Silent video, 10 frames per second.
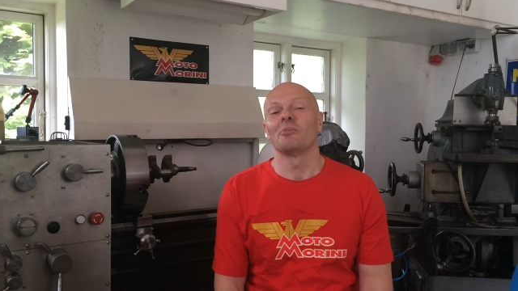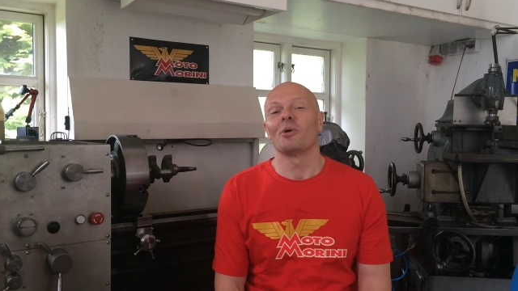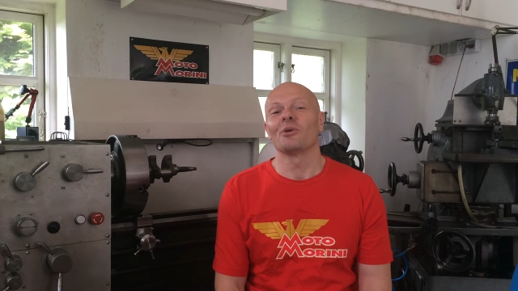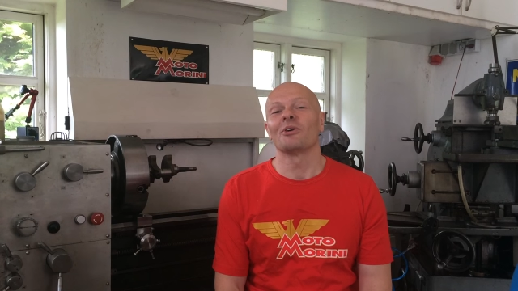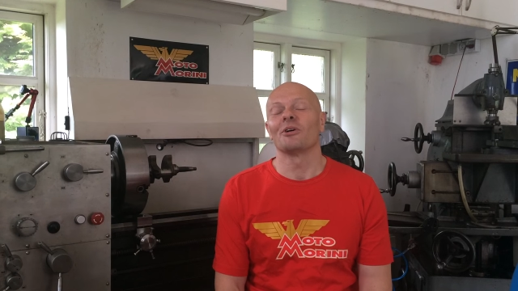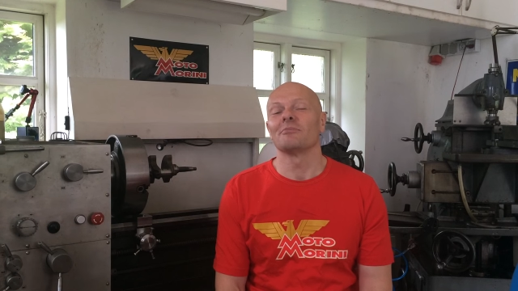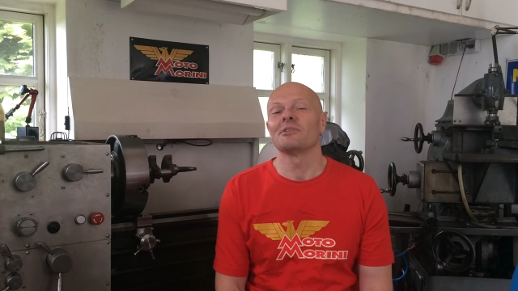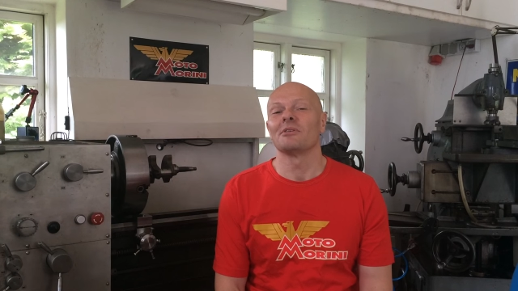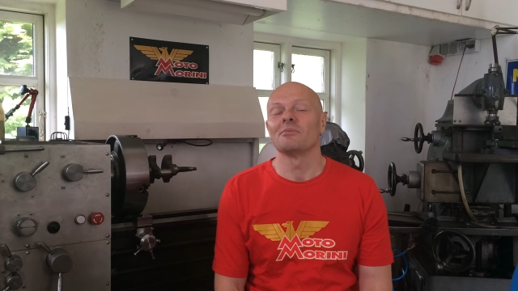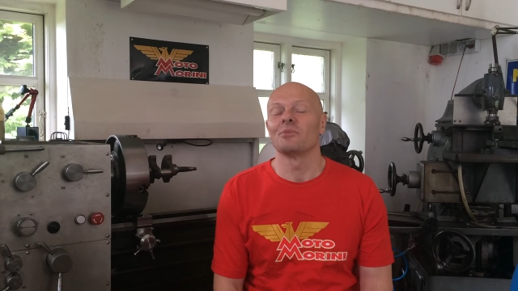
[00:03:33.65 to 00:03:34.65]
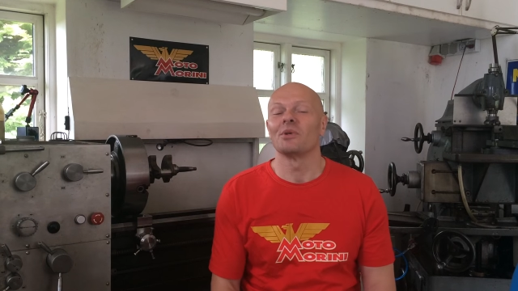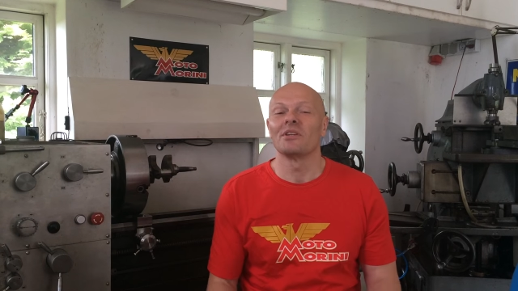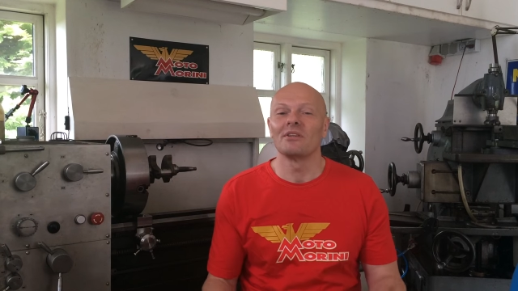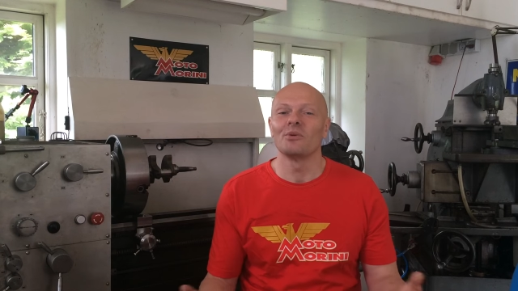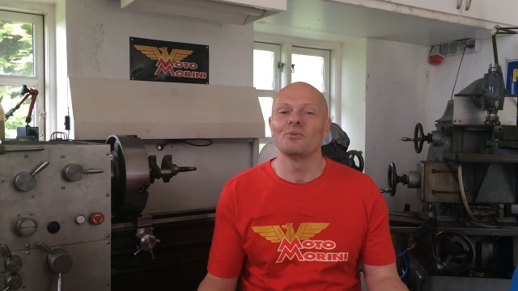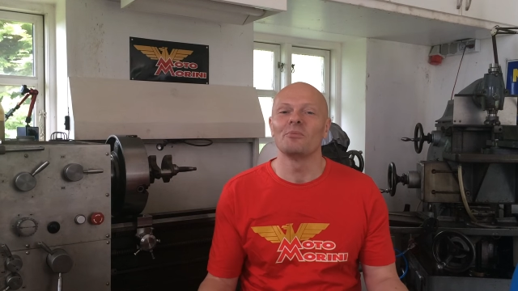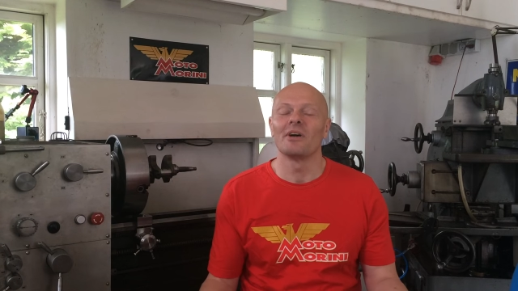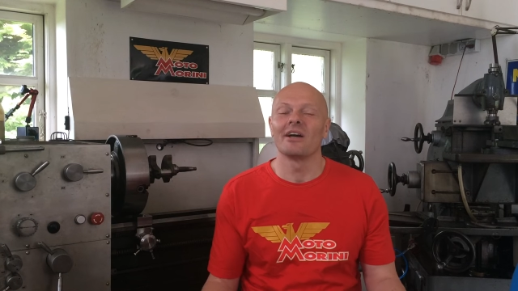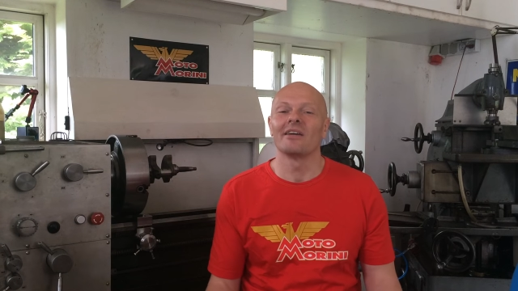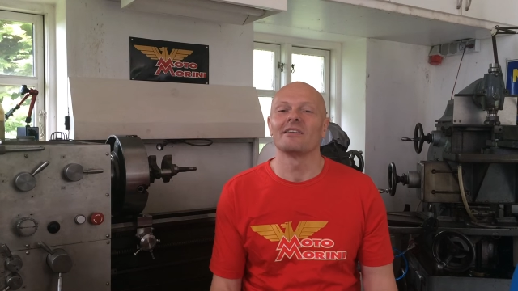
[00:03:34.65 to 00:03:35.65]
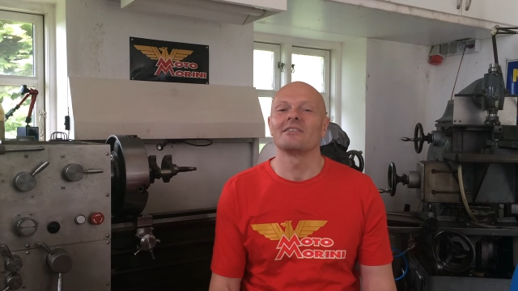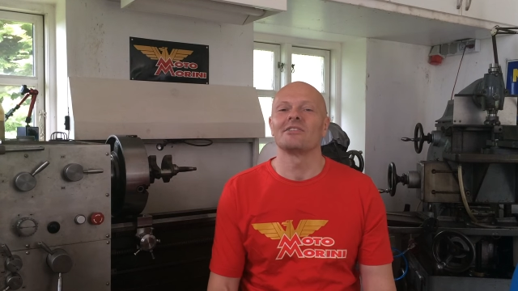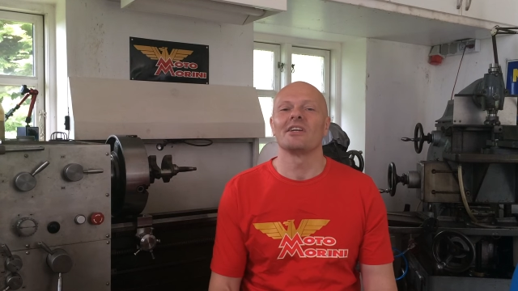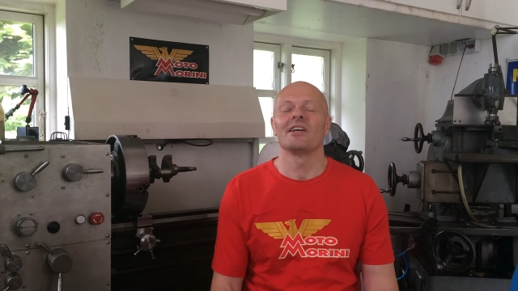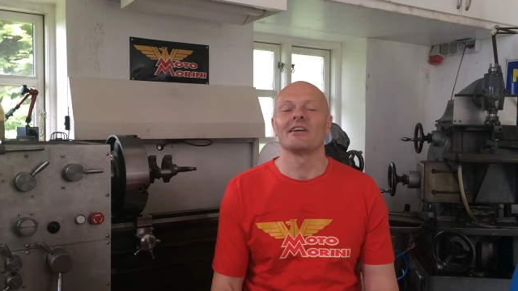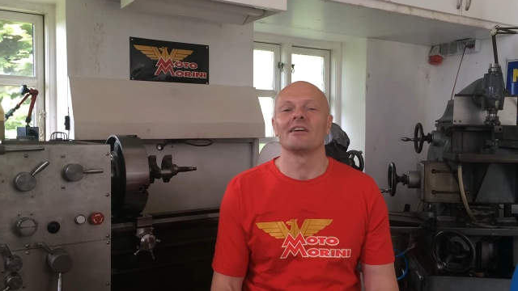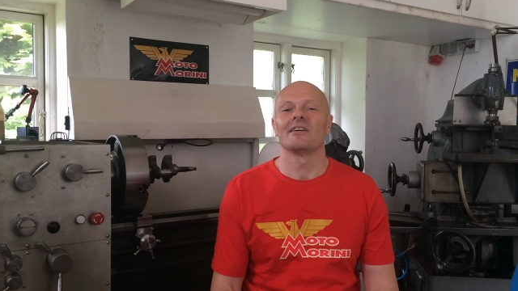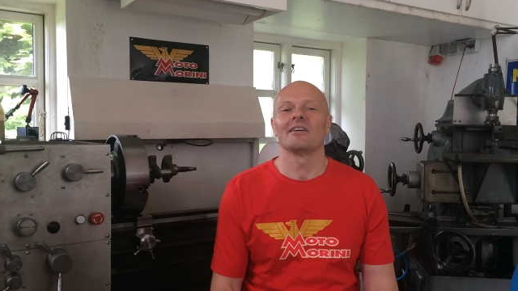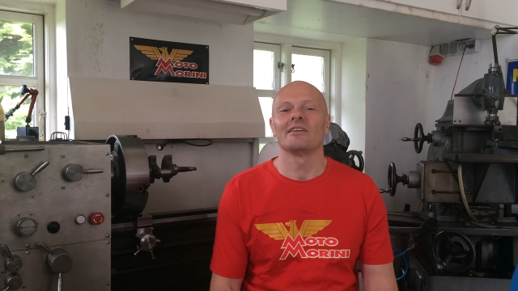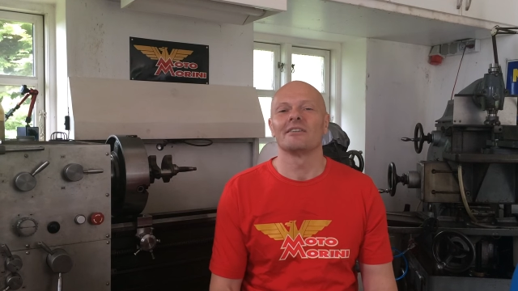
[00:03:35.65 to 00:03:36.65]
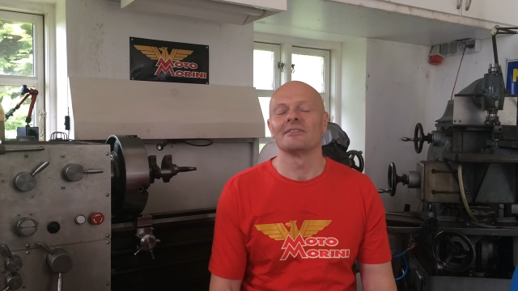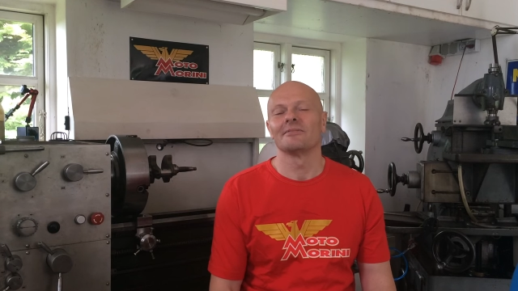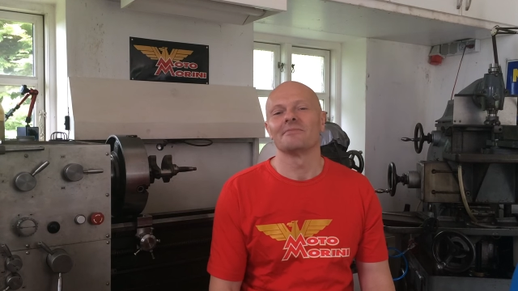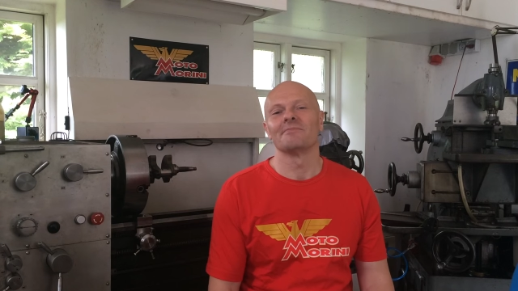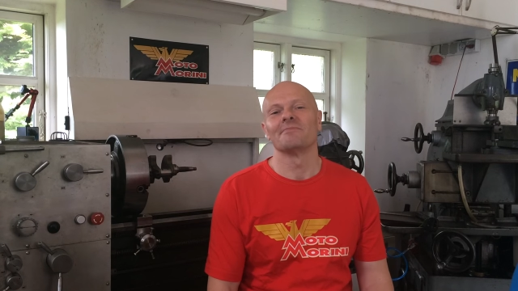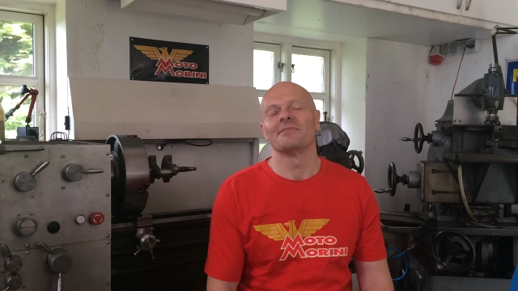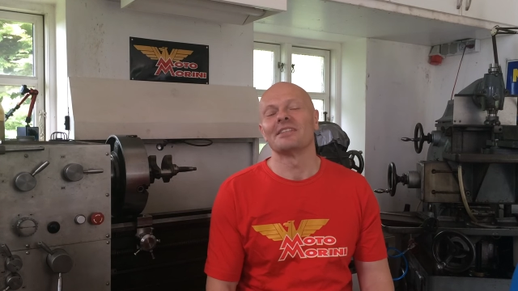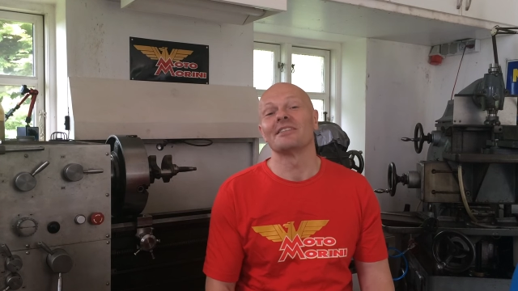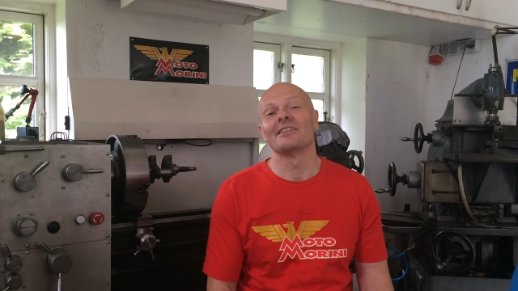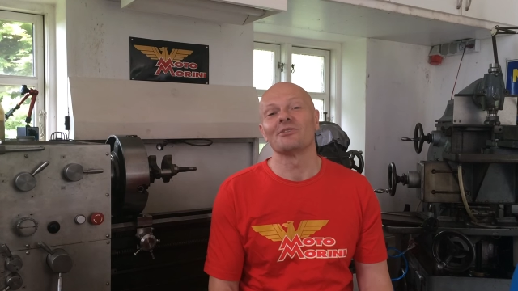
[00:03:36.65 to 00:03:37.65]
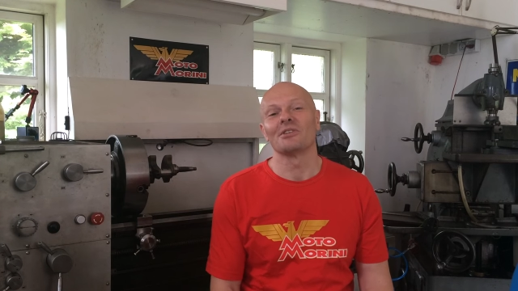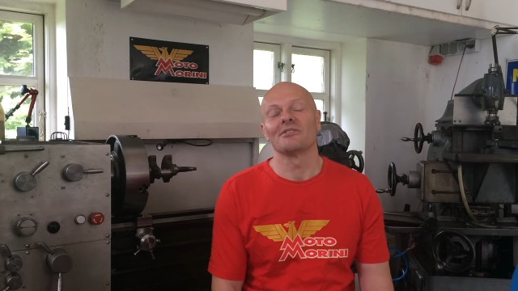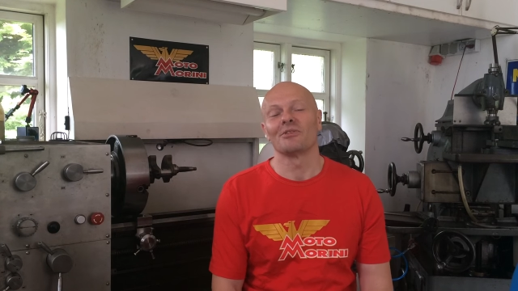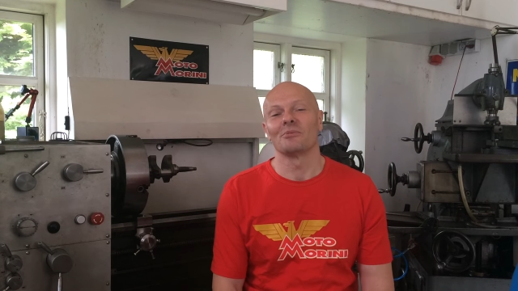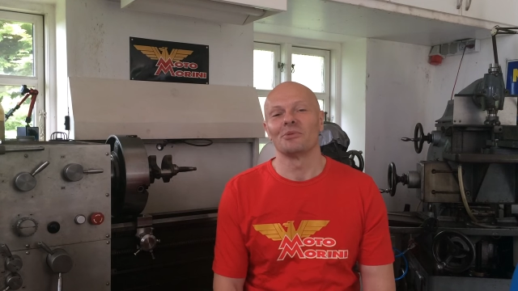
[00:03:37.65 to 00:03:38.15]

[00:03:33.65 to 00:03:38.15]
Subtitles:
Paul Compton, with whom I share this interest for